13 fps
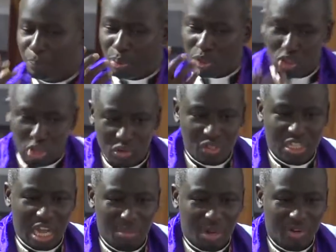puts on
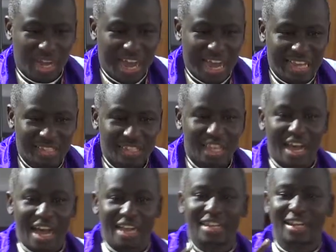someone's eyes,
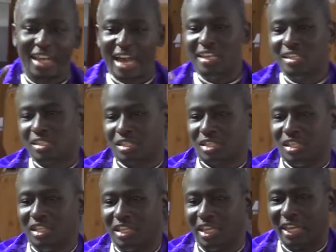and the guy is
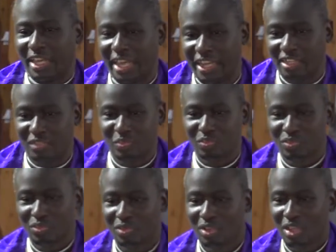seeing again.
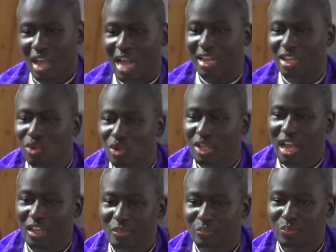
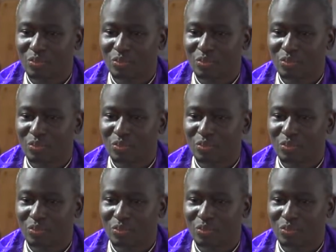Hallelujah.